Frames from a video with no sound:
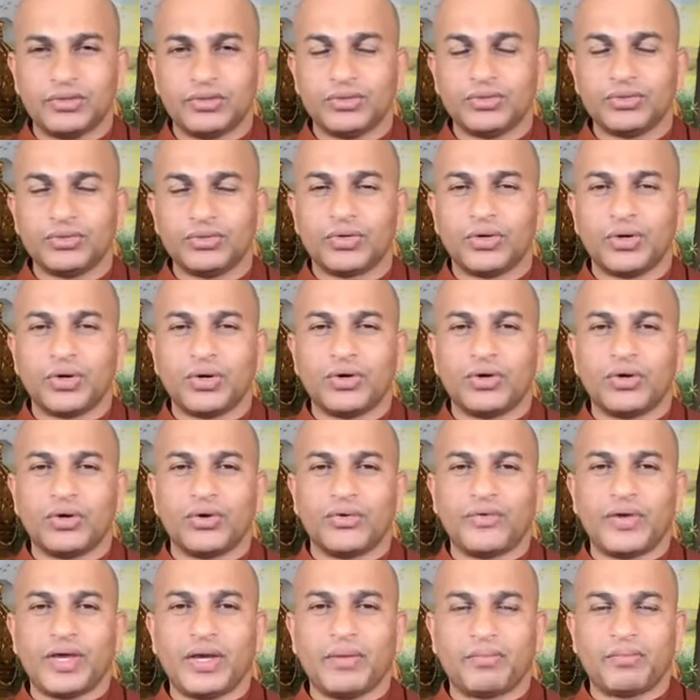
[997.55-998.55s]
You go
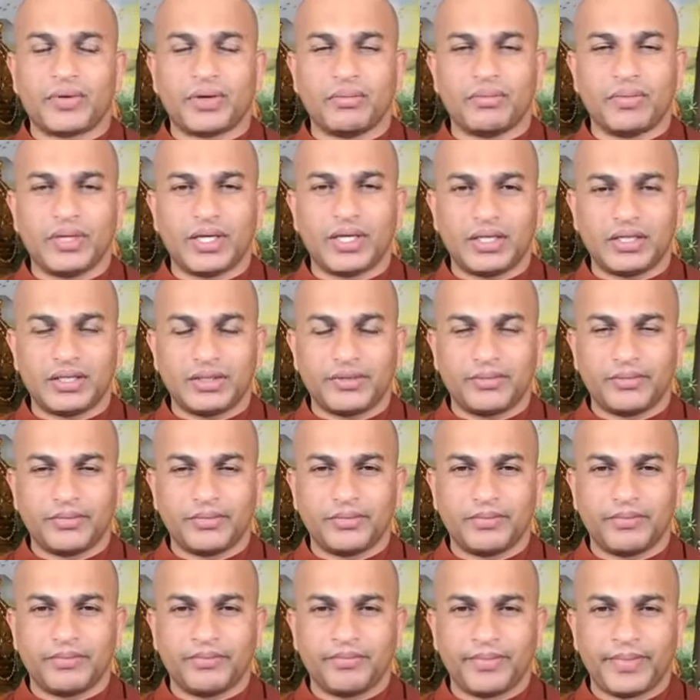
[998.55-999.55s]
away from it.
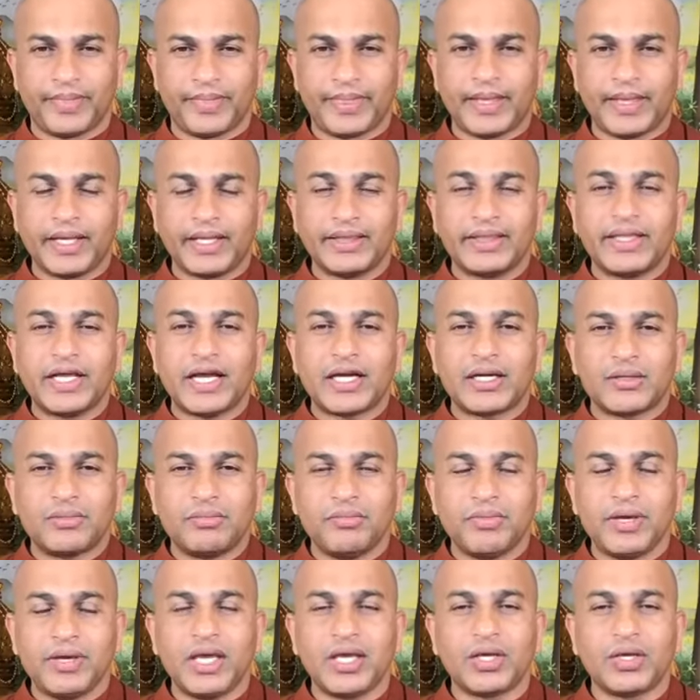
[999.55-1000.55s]
That
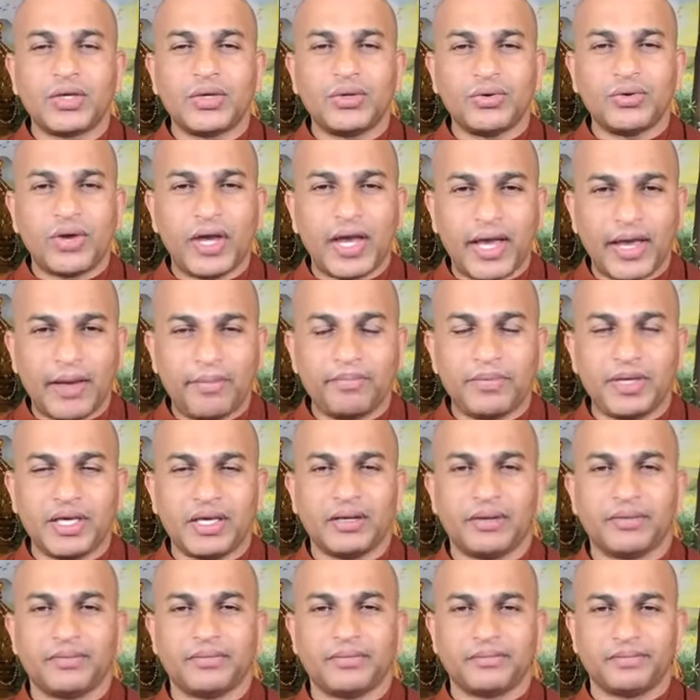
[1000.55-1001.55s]
make you happy.